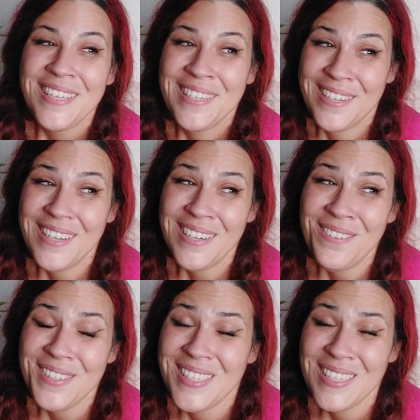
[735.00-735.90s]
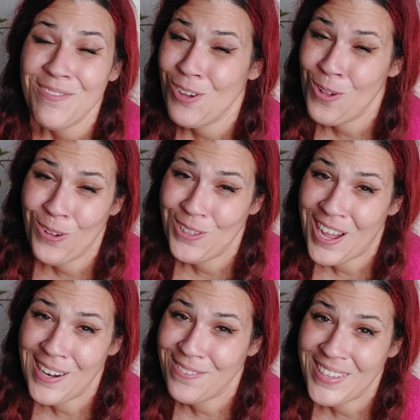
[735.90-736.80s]
you're gonna receive a whole
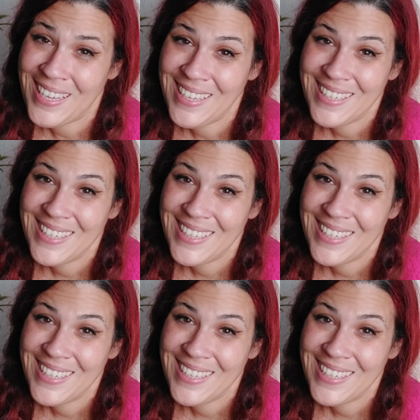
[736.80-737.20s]
lot of it.